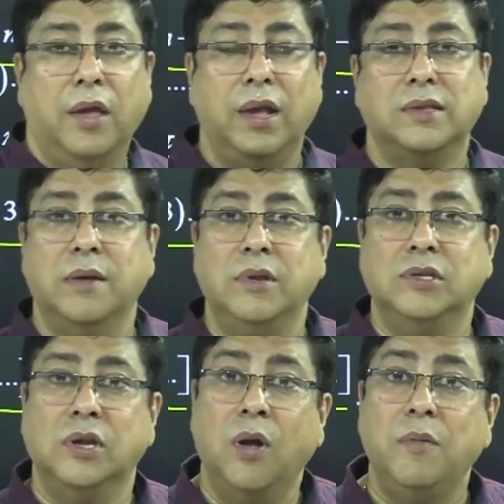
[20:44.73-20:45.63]

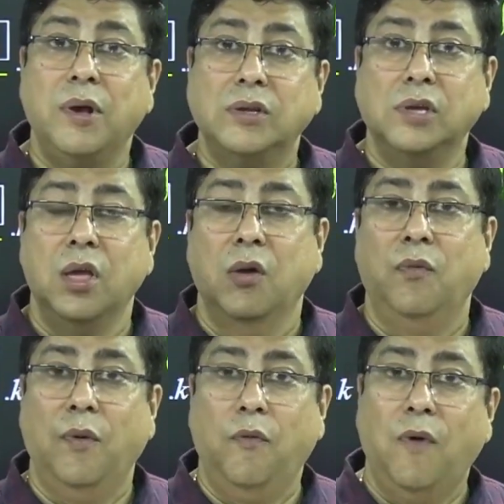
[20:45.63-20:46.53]
examination hall, because
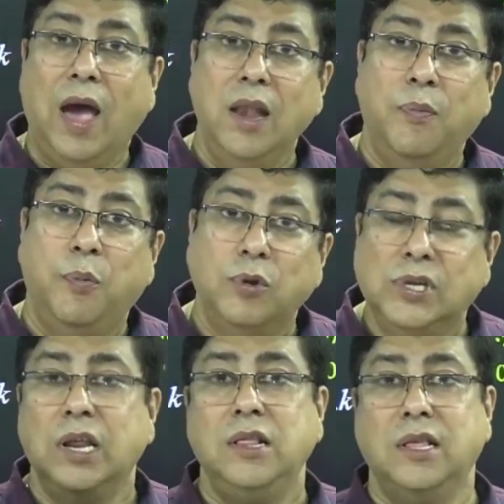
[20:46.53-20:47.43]
while
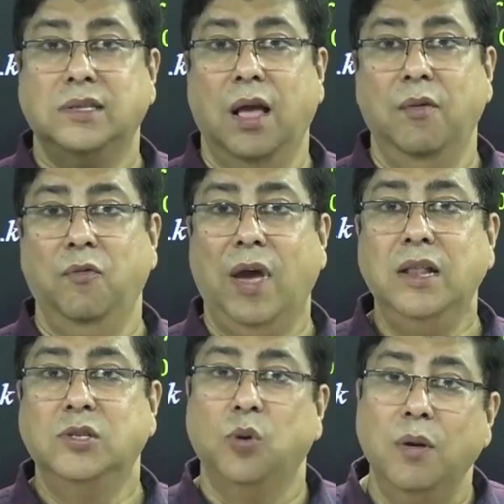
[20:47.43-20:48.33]
proceeding the sum,
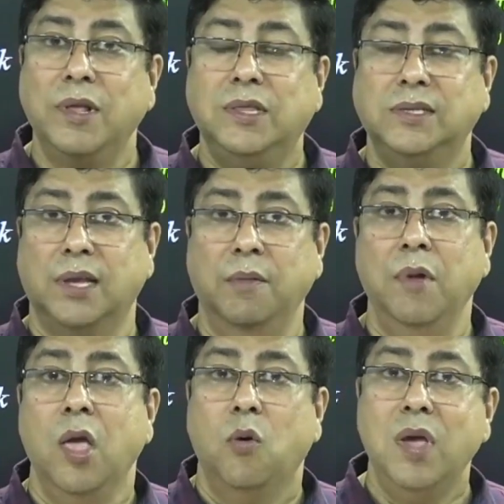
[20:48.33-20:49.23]
while solving the sum,
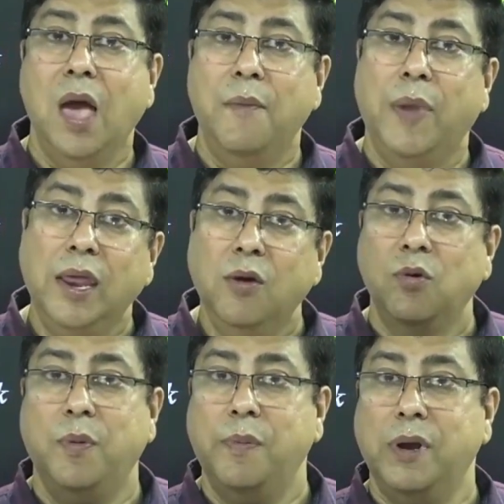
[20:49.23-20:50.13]
we have very
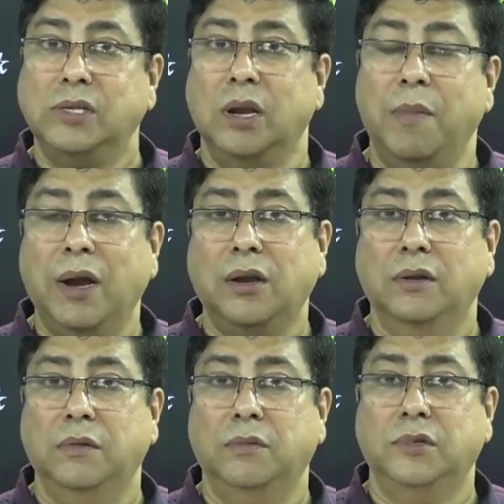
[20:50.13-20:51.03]
good preparation, but
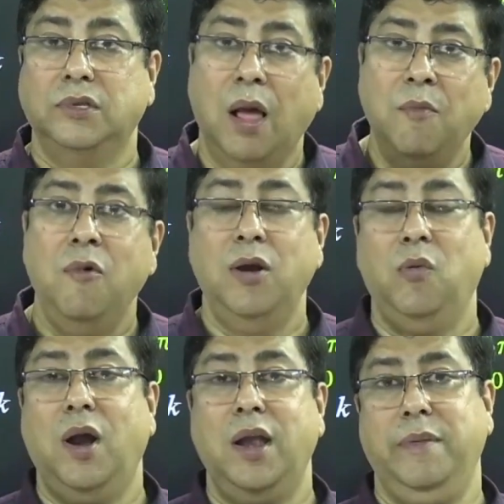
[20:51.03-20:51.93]
somewhat
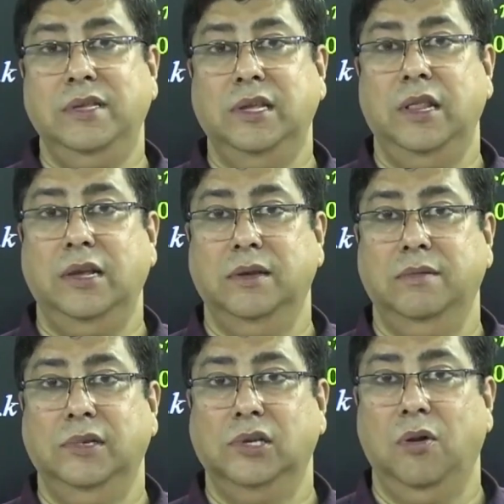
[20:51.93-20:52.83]
what happens in the
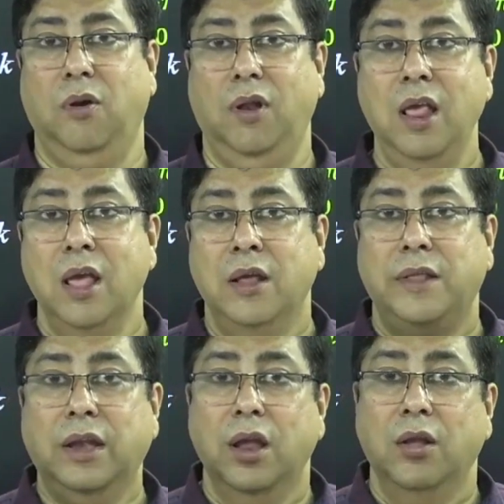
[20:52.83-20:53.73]
examination hall,
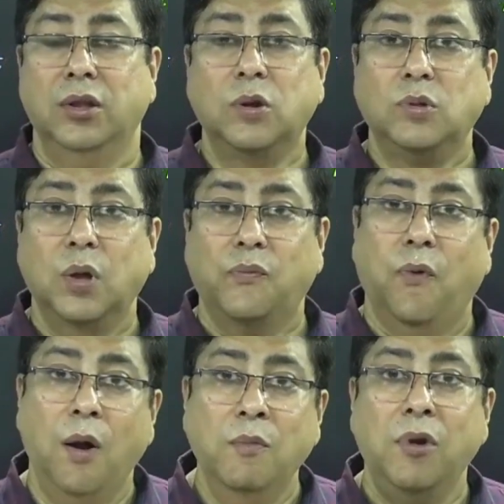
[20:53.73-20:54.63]
that due to the
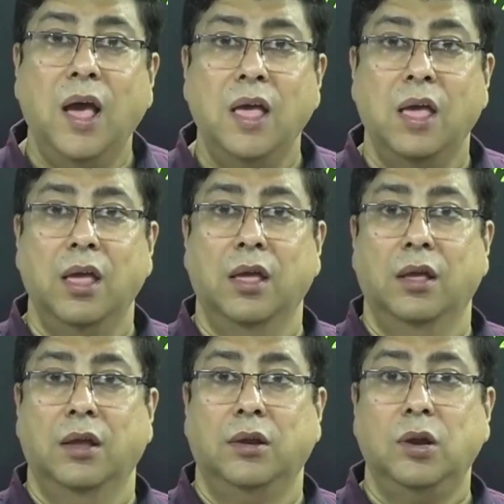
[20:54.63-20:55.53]
formula,
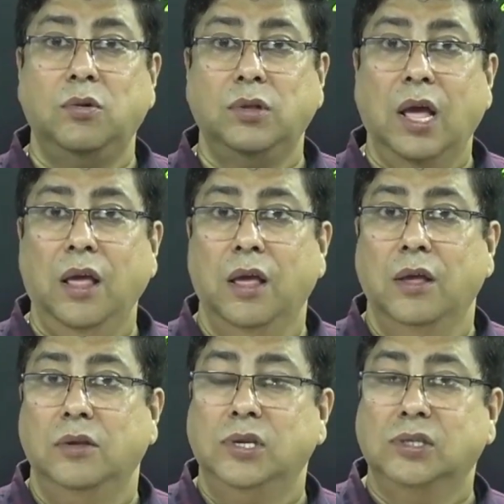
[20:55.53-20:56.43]
due to the
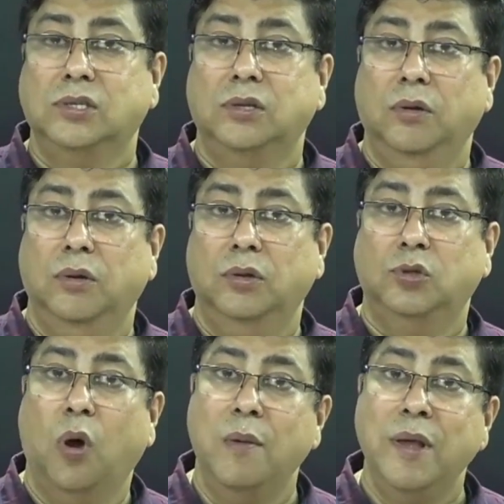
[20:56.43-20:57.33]
just
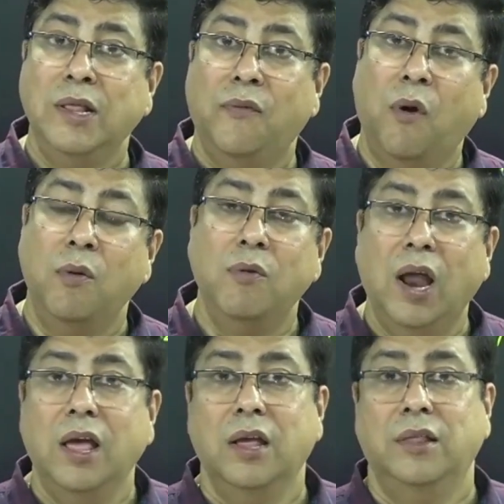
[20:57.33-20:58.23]
solving the
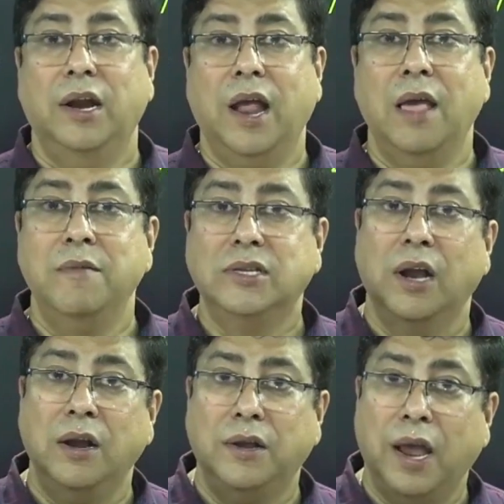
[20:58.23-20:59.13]
formula, the time is
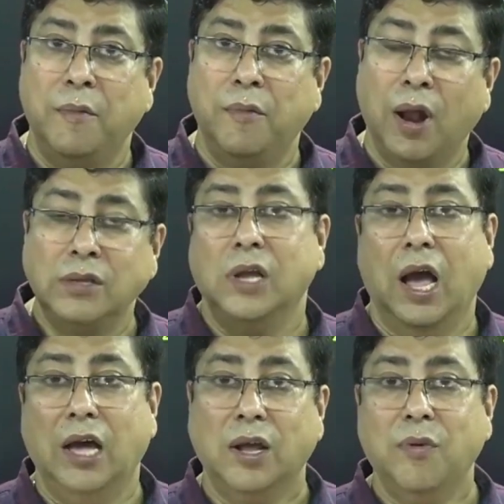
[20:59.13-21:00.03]
done, time runs,
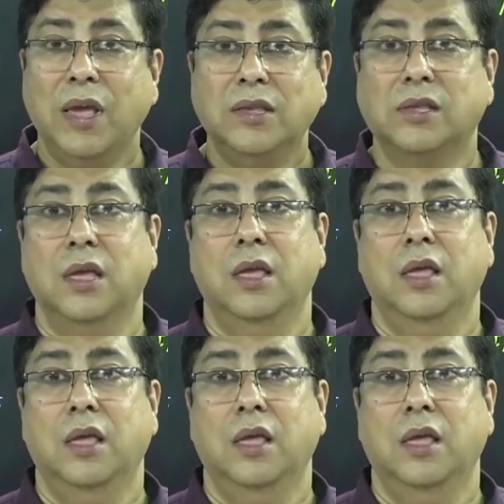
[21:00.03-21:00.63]
otherwise